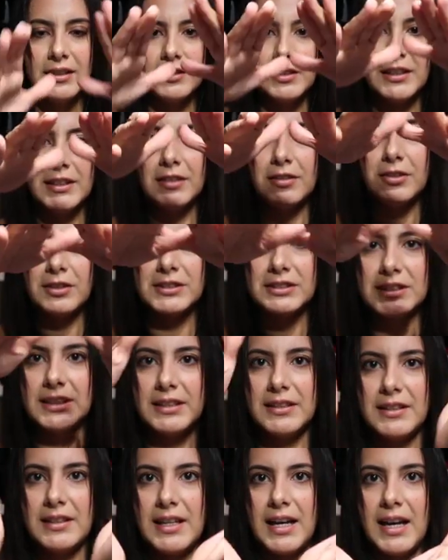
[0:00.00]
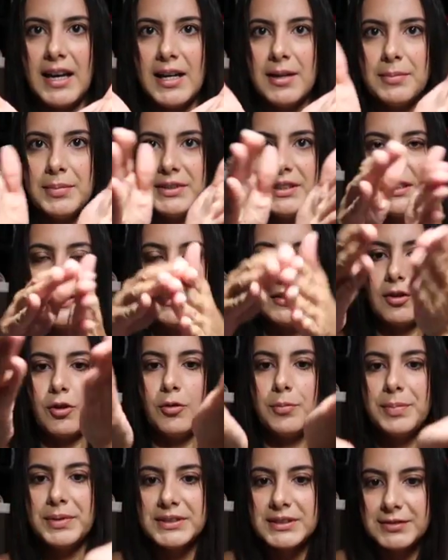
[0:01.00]
it looks like that, but then it
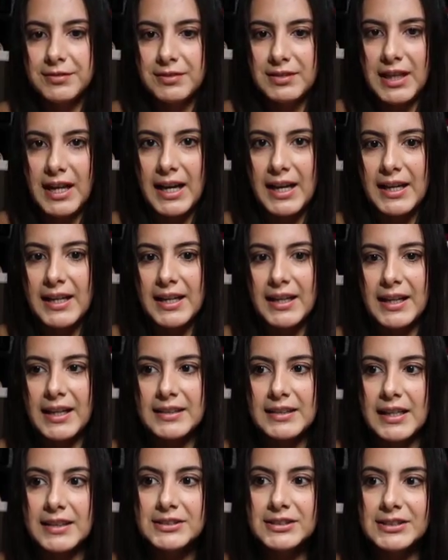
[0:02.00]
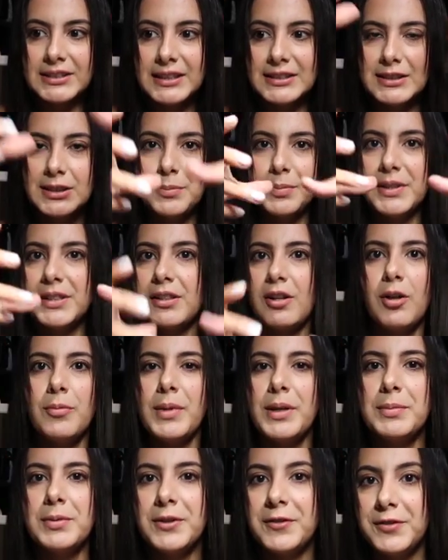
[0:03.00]
opens flat, and I just ended up putting all
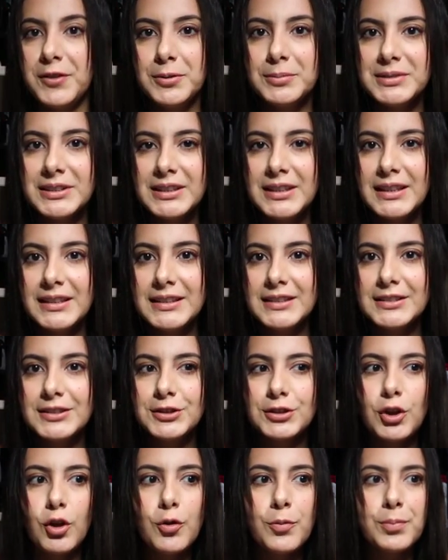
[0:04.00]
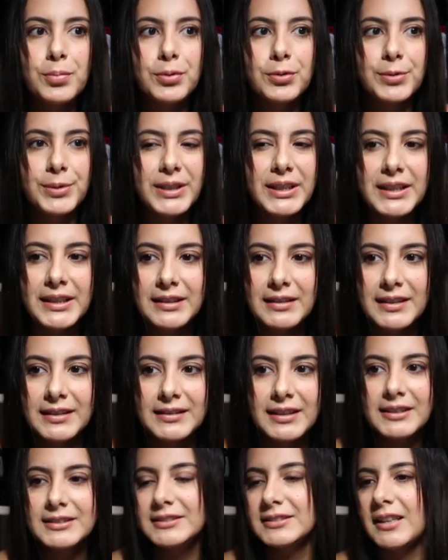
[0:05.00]
my perfumes in it, and it's so pretty. Like
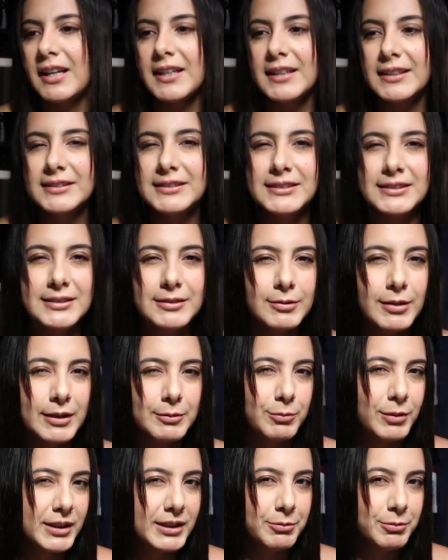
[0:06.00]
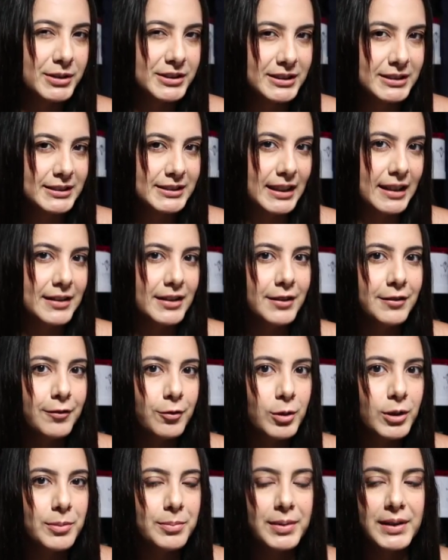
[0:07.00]
that's not it's what it was intended
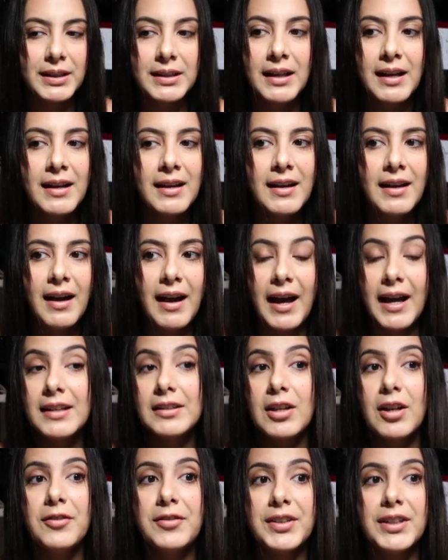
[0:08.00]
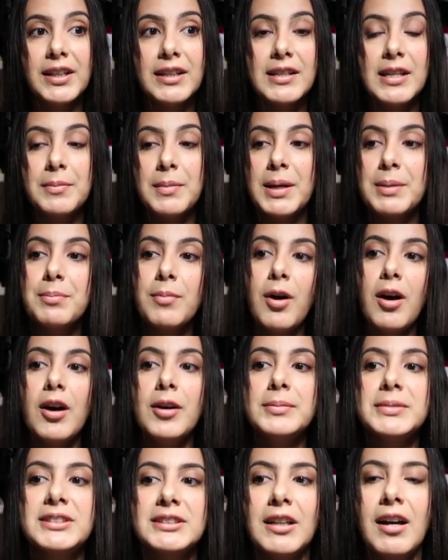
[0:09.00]
for, but I love it. And then my
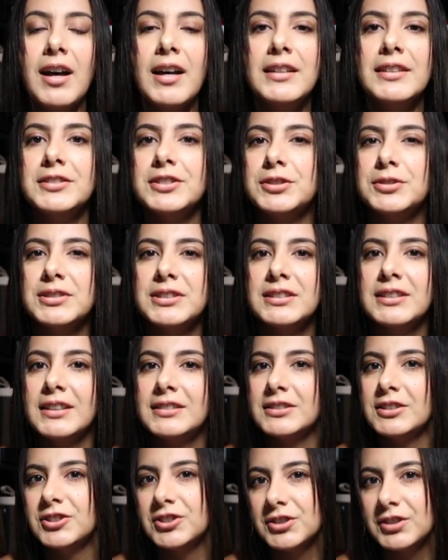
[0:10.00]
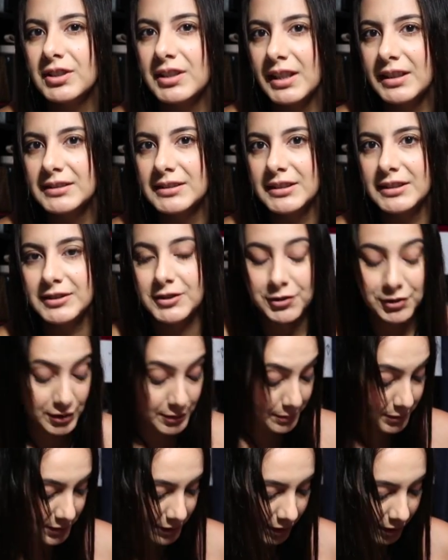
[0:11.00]
mom saw it and she was like, that's such a good idea, so
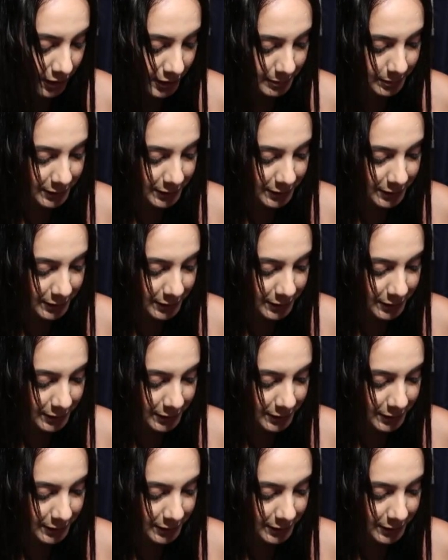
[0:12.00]
she put all her